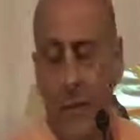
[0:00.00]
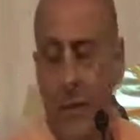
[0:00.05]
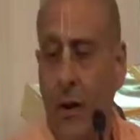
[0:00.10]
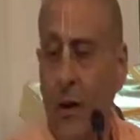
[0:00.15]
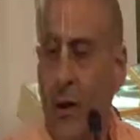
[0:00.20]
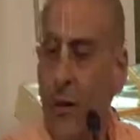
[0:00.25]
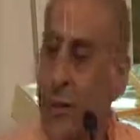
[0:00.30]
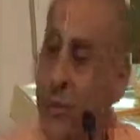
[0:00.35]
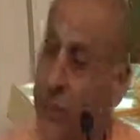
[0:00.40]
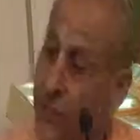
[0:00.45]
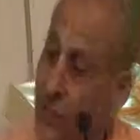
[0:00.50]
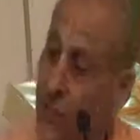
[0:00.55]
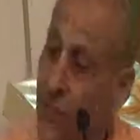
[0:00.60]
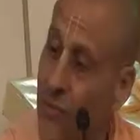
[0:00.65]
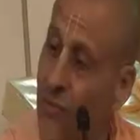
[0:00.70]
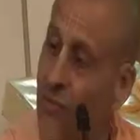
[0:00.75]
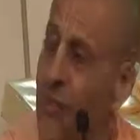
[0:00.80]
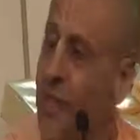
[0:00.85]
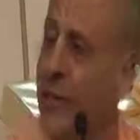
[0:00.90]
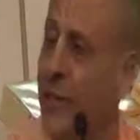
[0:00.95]
All these
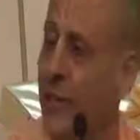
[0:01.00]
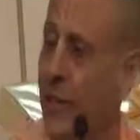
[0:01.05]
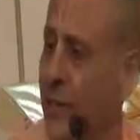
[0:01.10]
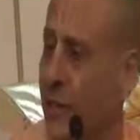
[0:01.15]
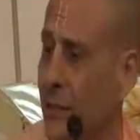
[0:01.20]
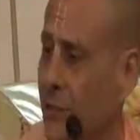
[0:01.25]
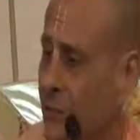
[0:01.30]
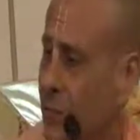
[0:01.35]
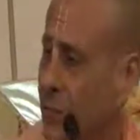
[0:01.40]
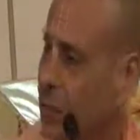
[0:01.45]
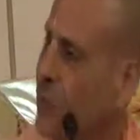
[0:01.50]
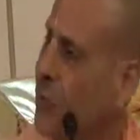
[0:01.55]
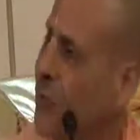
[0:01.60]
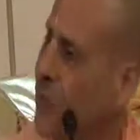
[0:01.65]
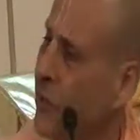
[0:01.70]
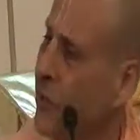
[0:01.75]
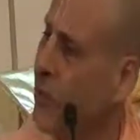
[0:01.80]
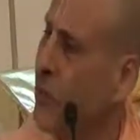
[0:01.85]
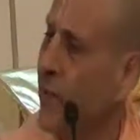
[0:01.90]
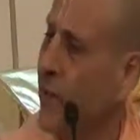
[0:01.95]
things that
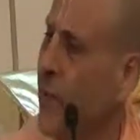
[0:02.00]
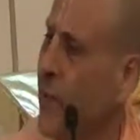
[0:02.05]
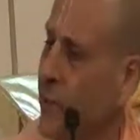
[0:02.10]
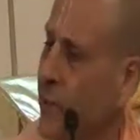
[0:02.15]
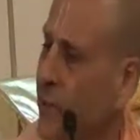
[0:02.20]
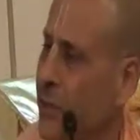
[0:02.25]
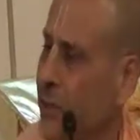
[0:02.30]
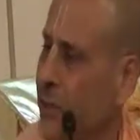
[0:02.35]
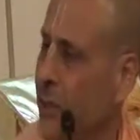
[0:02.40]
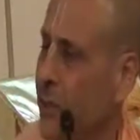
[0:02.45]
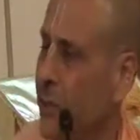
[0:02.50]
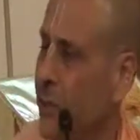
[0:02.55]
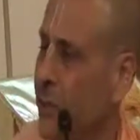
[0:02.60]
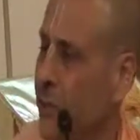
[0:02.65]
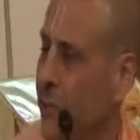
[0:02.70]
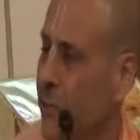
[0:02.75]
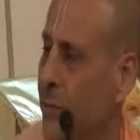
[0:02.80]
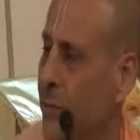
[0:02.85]
we are attached to.